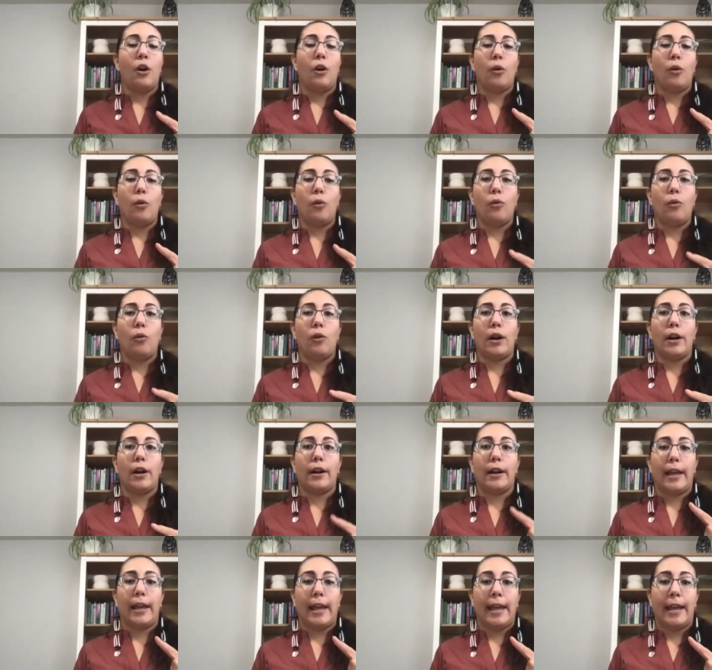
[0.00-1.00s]

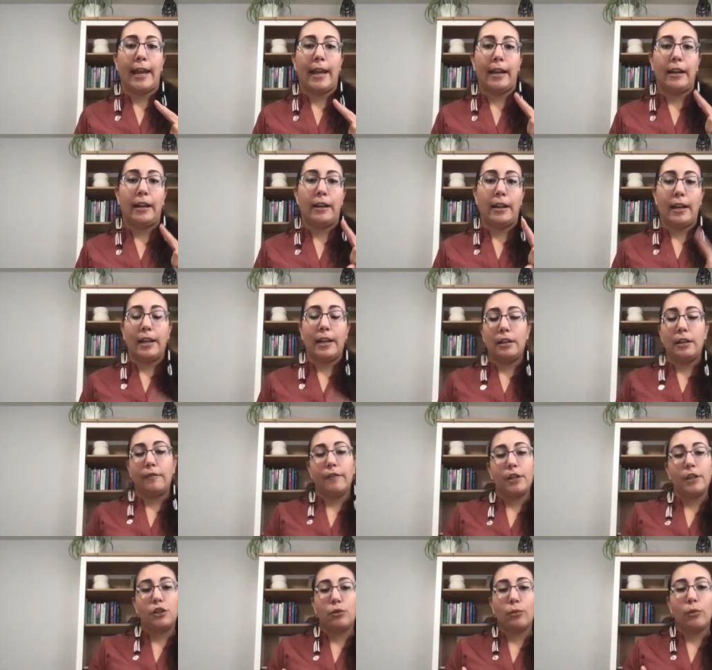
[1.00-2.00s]
or an
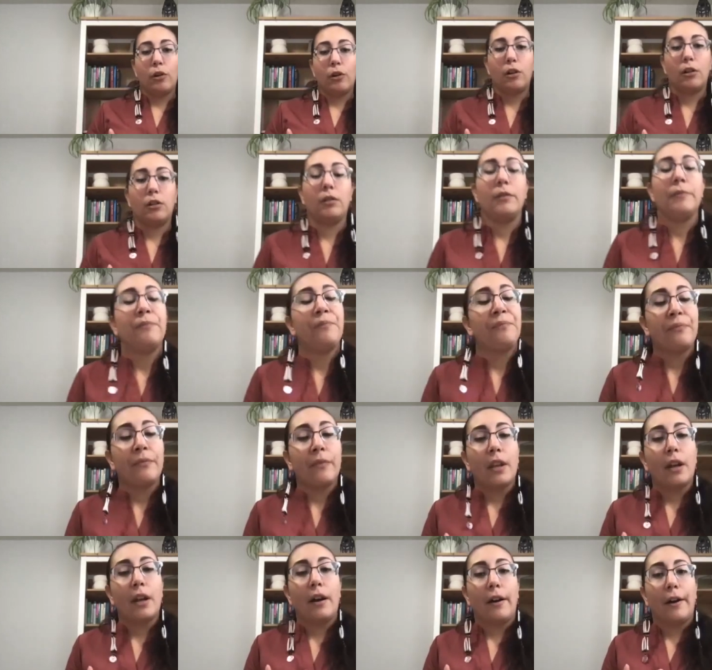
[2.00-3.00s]
individual
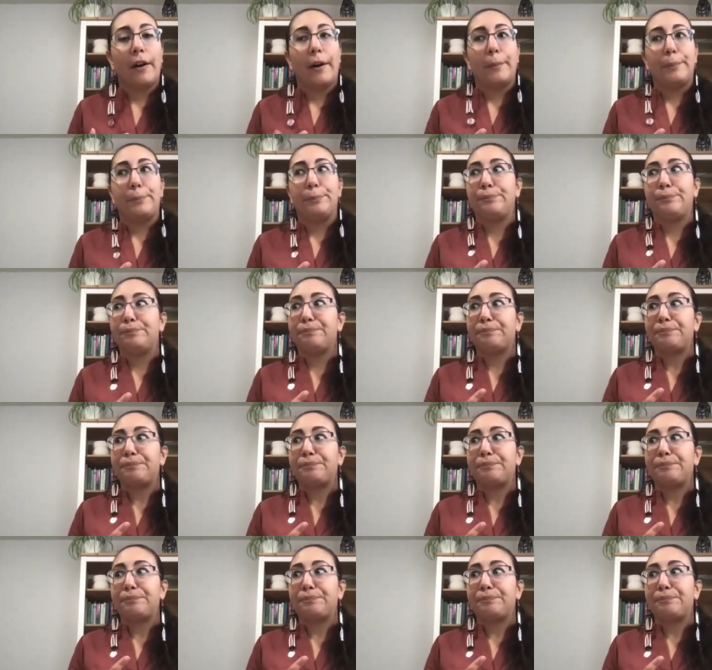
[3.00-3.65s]
um,